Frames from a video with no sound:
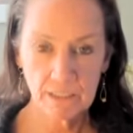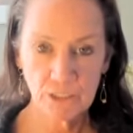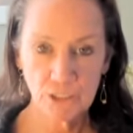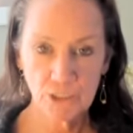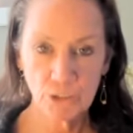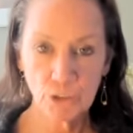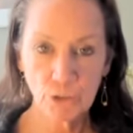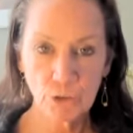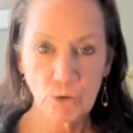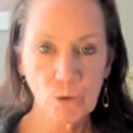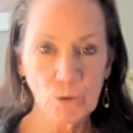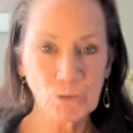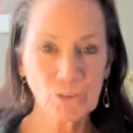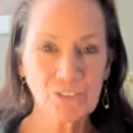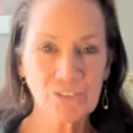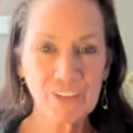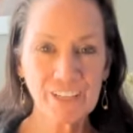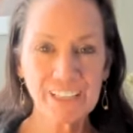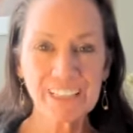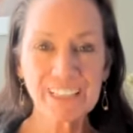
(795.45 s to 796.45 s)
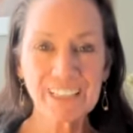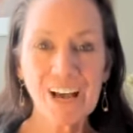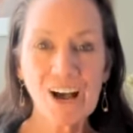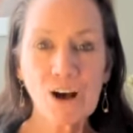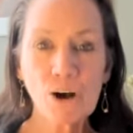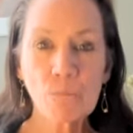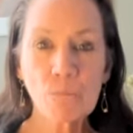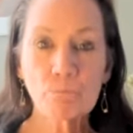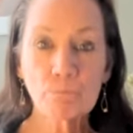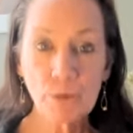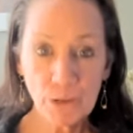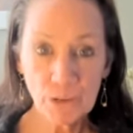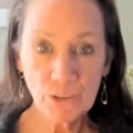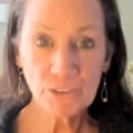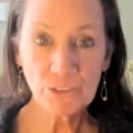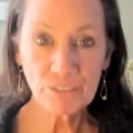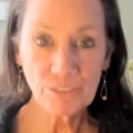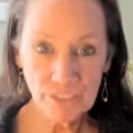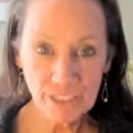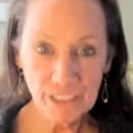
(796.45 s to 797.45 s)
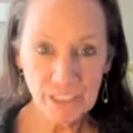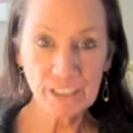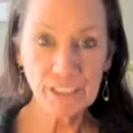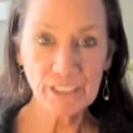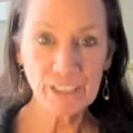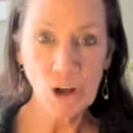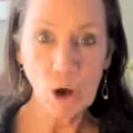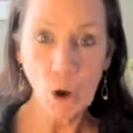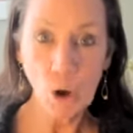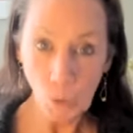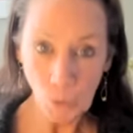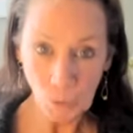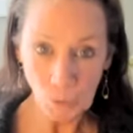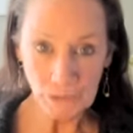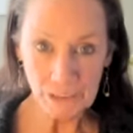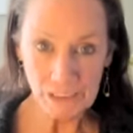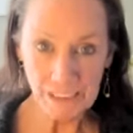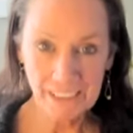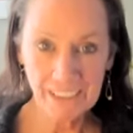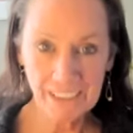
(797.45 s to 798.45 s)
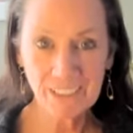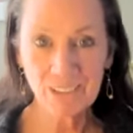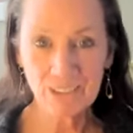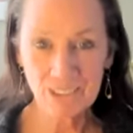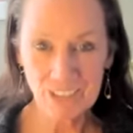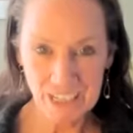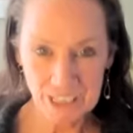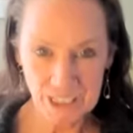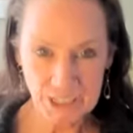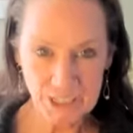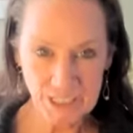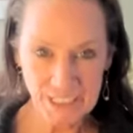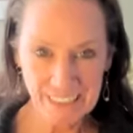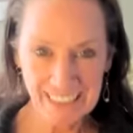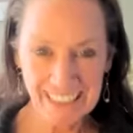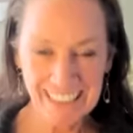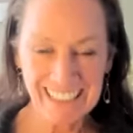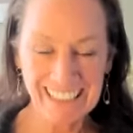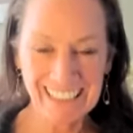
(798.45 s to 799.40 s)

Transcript: Your whole feet, both feet wholly resting,